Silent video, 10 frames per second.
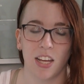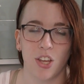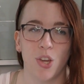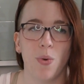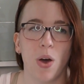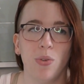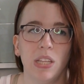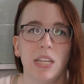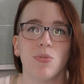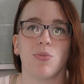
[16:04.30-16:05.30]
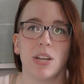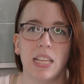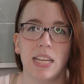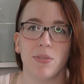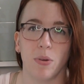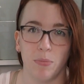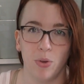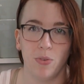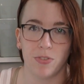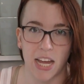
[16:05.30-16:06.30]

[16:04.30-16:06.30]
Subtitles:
you only really removed